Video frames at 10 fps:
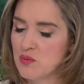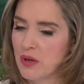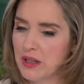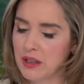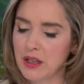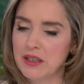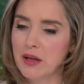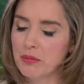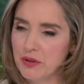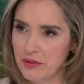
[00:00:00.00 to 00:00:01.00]
spreading in a
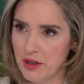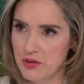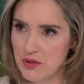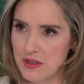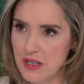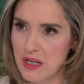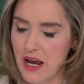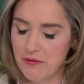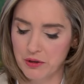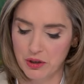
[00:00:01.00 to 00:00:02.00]
number of countries in
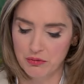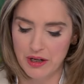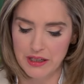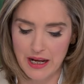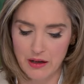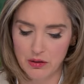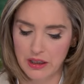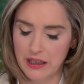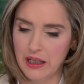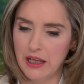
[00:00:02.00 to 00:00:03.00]
Africa right now.
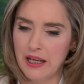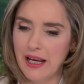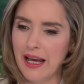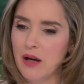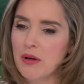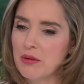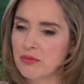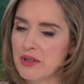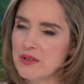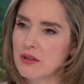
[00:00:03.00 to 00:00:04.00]
How at
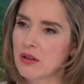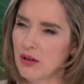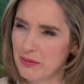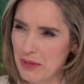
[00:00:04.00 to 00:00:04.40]
risk are